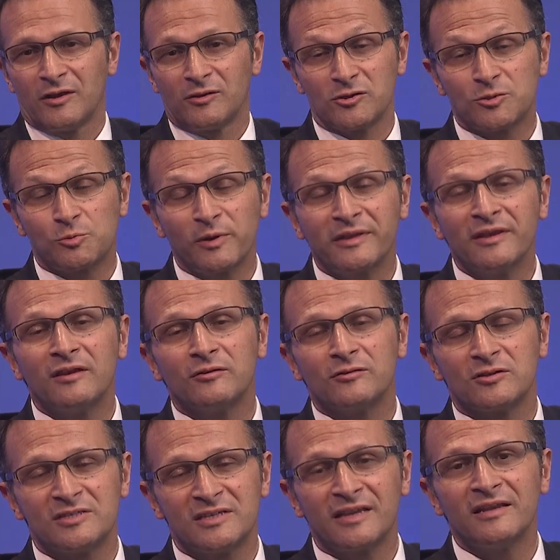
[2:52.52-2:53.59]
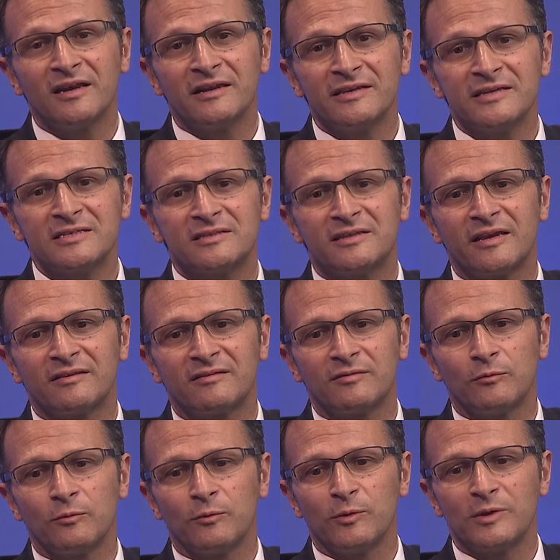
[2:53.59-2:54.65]
The signal is that
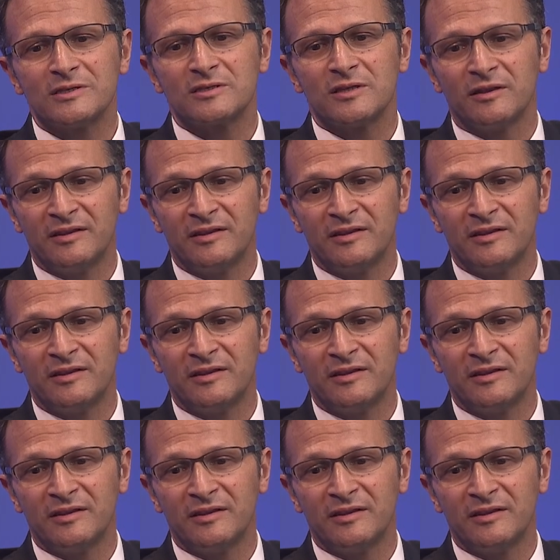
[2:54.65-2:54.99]
with